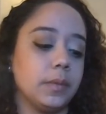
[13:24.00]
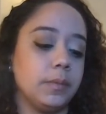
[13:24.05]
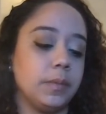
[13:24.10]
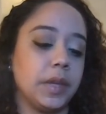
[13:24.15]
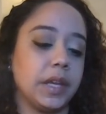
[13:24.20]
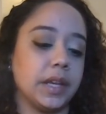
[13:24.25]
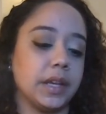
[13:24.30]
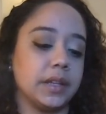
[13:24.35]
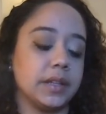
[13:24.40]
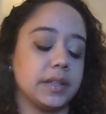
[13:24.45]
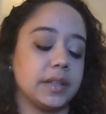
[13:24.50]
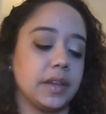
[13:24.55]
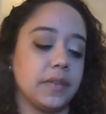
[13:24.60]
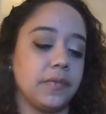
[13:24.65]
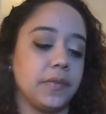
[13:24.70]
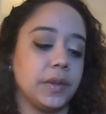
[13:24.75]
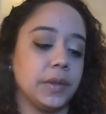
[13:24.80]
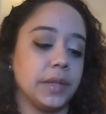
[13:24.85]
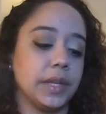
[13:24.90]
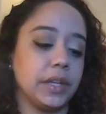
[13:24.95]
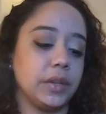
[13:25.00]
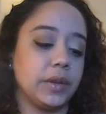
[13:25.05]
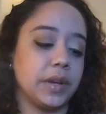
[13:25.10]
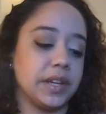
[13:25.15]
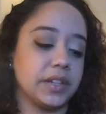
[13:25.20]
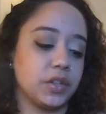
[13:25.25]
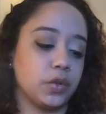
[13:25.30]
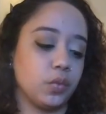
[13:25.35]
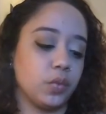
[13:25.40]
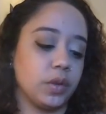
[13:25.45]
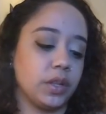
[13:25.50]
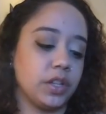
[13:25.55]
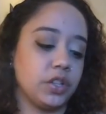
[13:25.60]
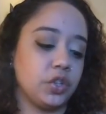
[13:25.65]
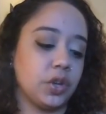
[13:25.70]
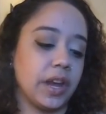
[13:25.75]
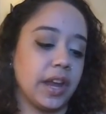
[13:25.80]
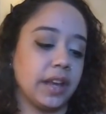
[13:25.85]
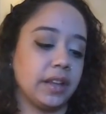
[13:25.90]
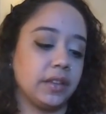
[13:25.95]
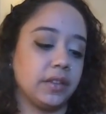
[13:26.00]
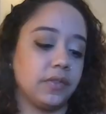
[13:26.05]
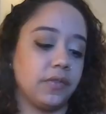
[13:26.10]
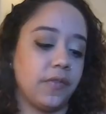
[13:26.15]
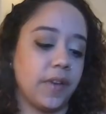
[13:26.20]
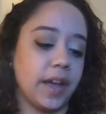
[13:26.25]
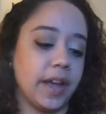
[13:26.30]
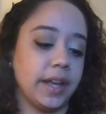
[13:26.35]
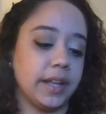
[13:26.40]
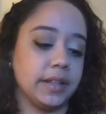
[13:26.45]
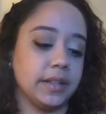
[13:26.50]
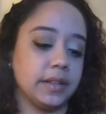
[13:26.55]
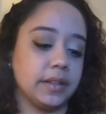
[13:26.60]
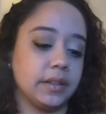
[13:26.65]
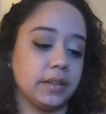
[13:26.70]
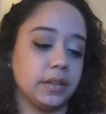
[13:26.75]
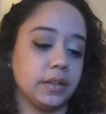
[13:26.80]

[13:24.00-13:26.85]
Because I feel that you guys are really trying to find